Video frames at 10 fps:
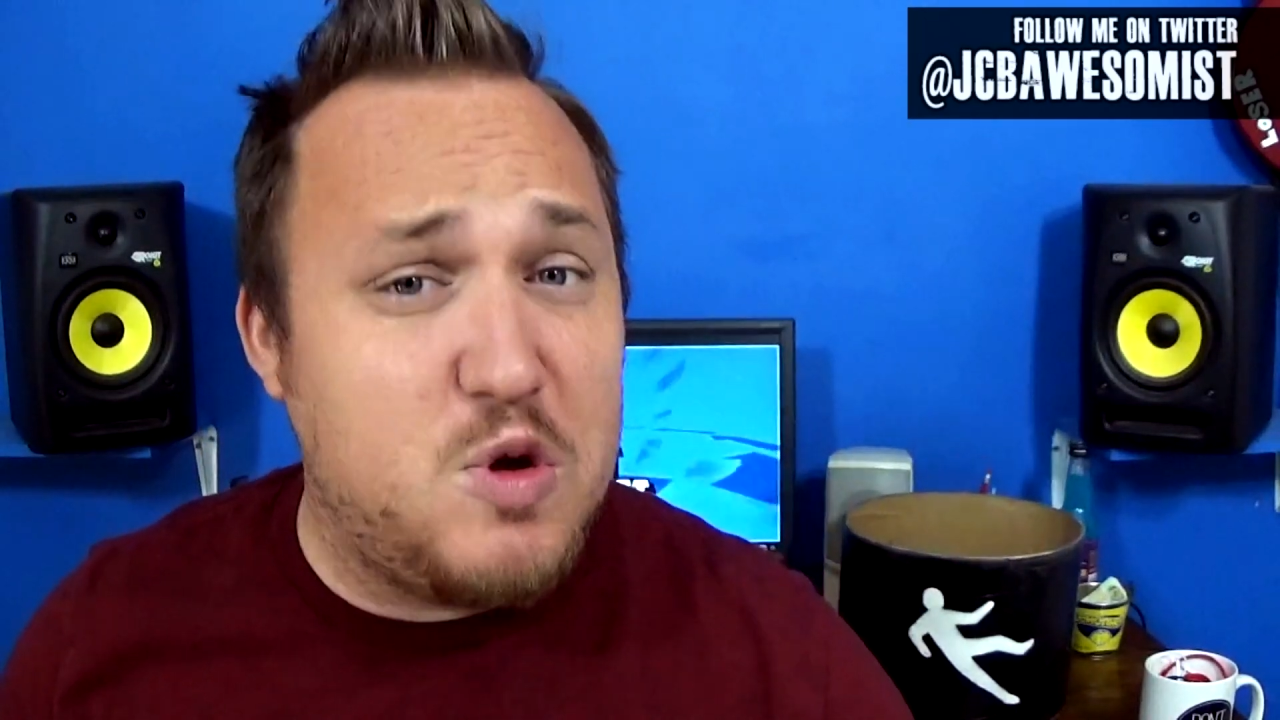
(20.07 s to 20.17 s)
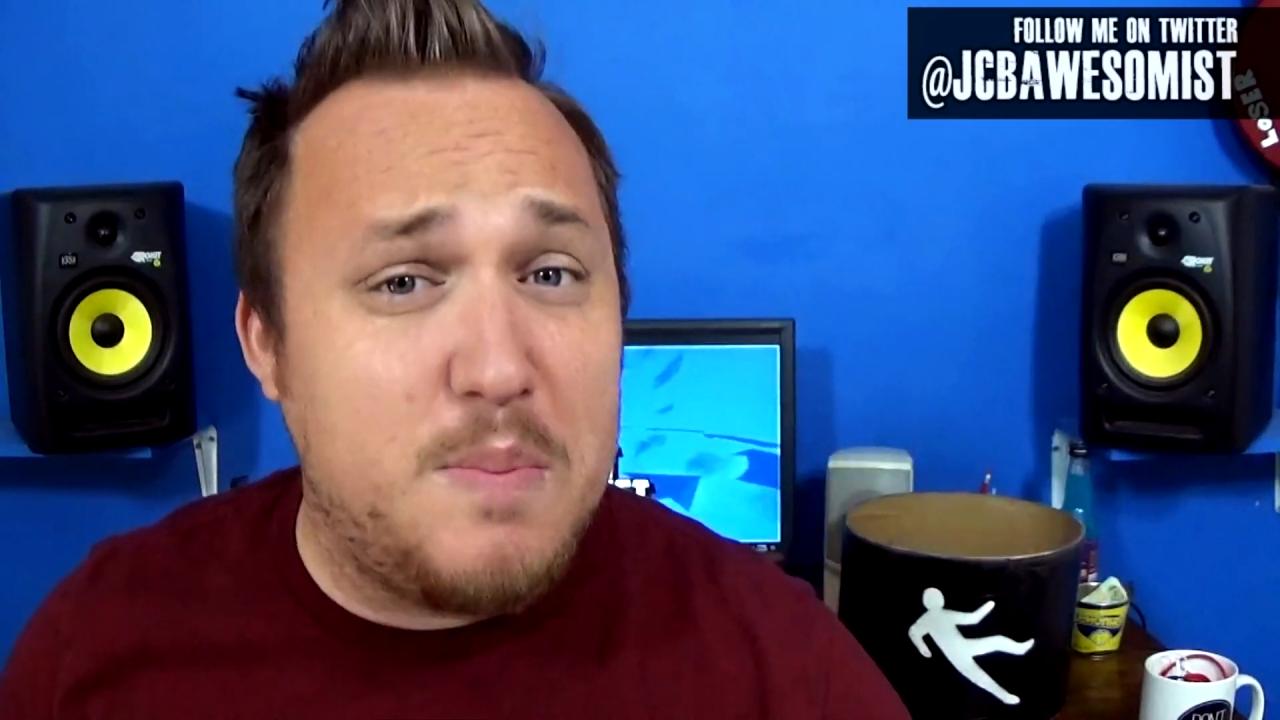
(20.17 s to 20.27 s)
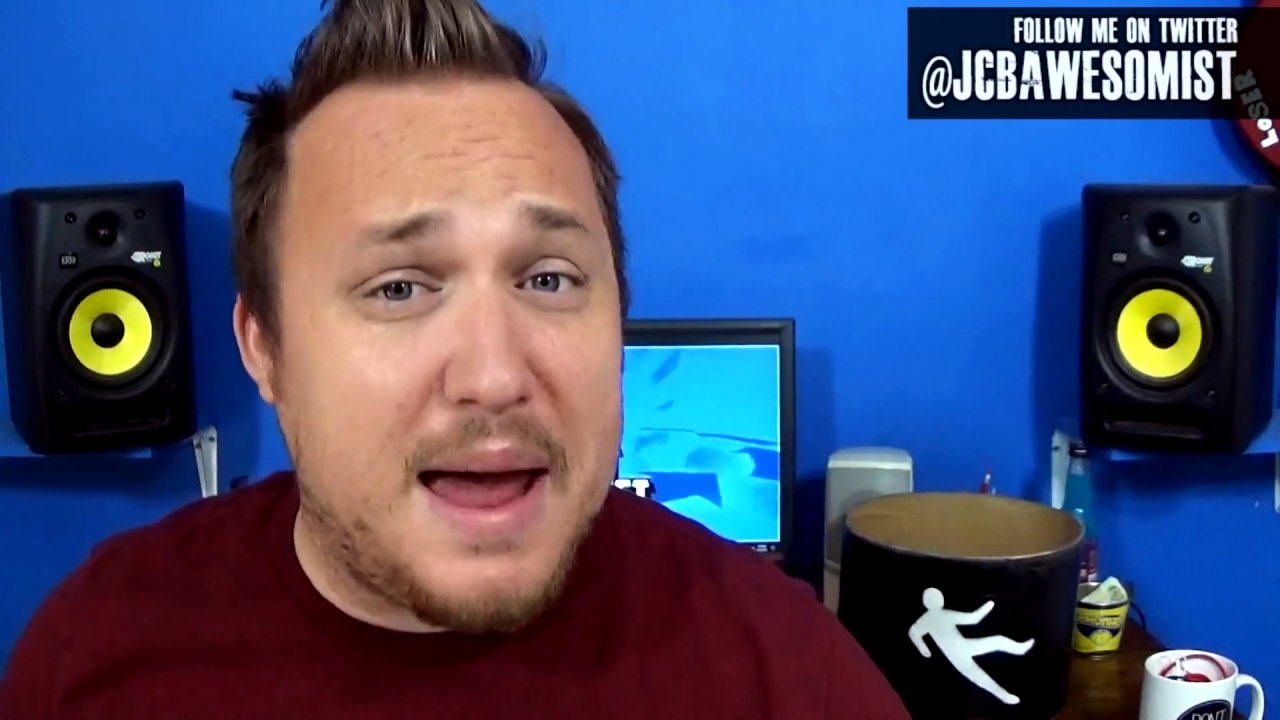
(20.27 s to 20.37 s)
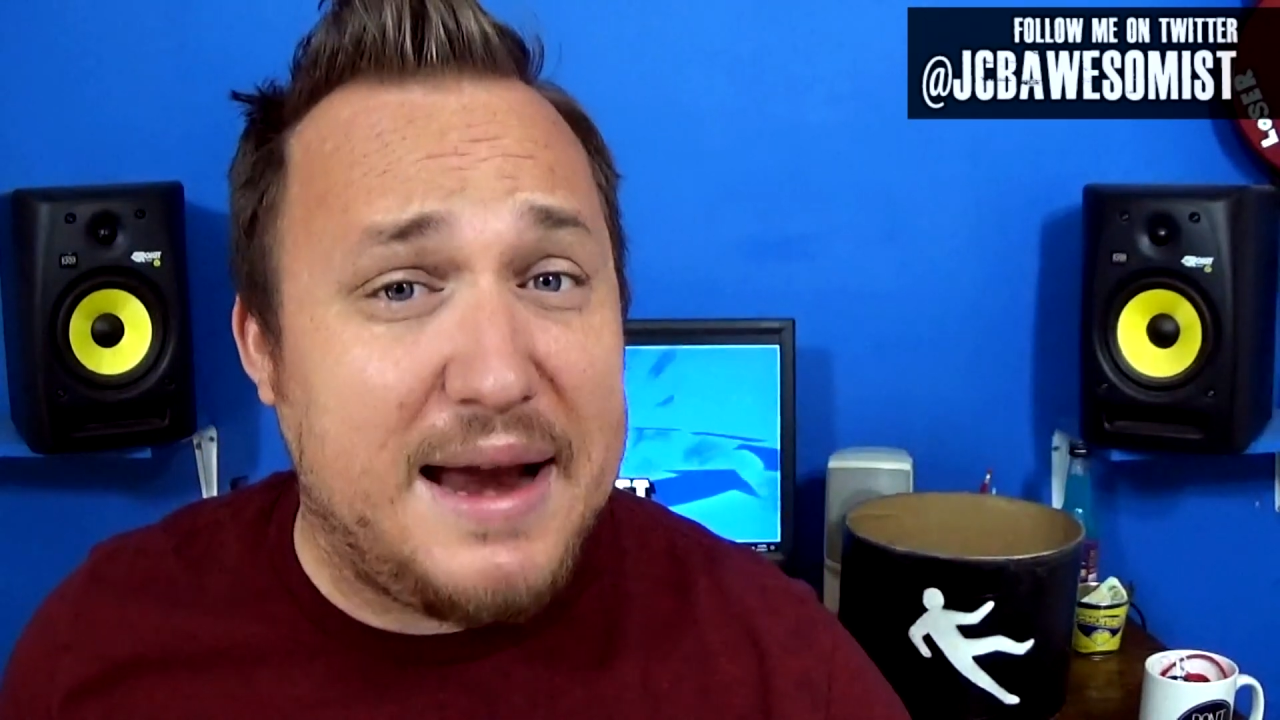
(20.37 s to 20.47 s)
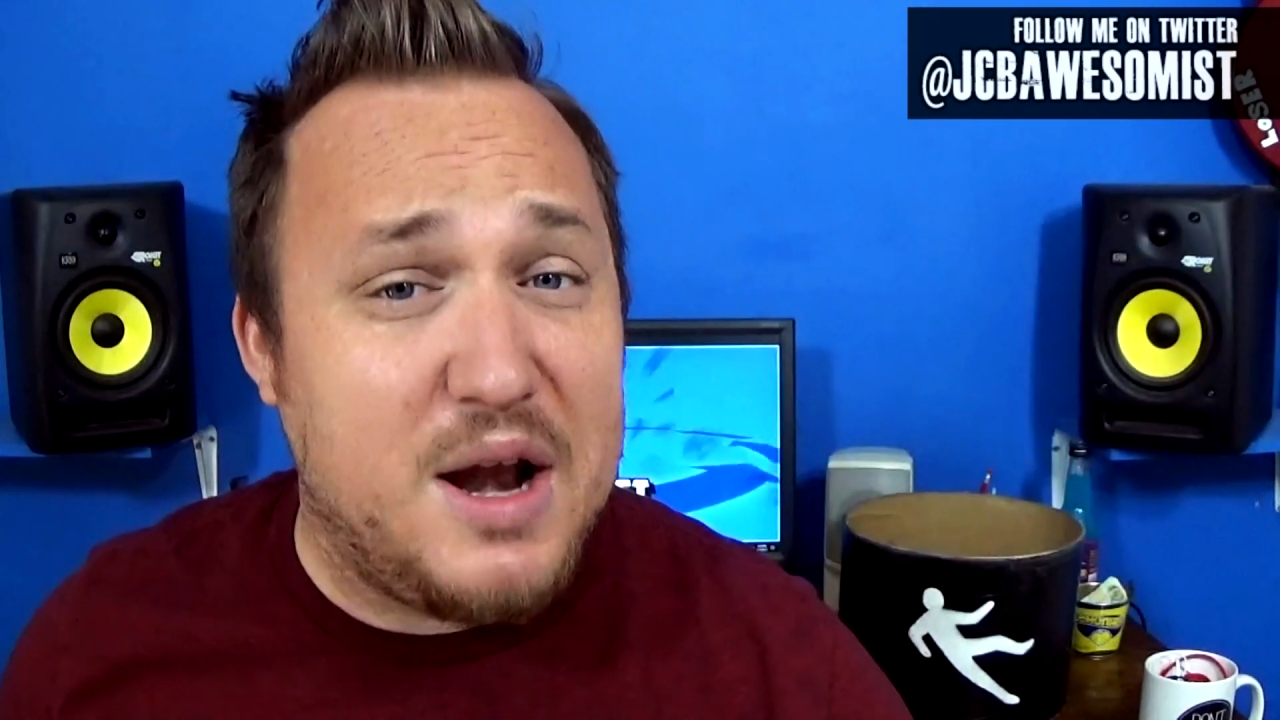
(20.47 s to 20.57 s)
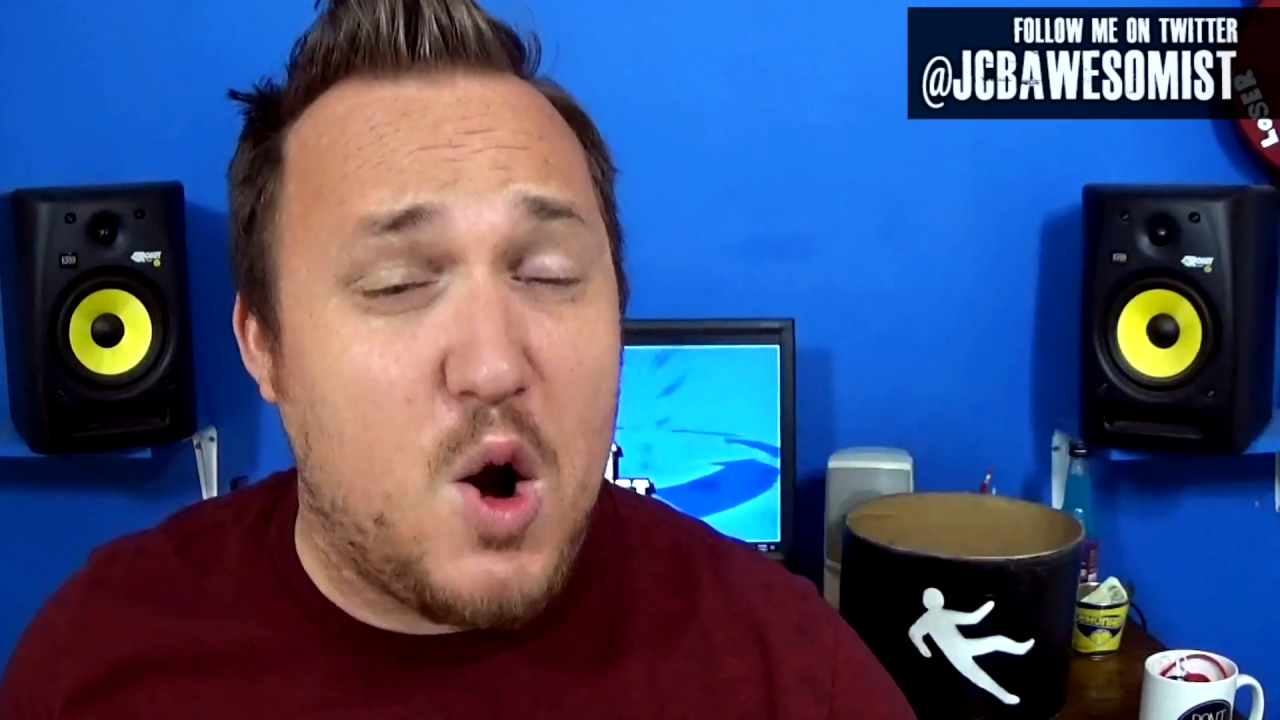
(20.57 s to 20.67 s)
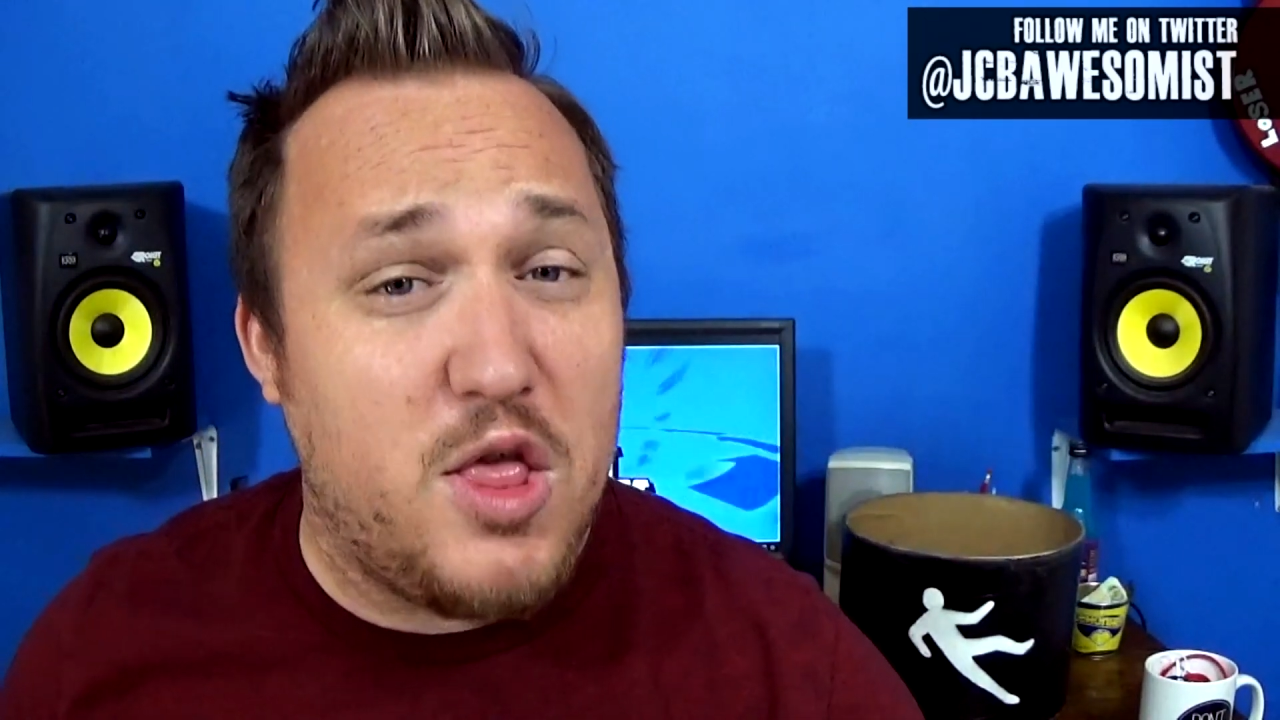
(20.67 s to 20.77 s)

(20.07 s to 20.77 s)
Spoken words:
may know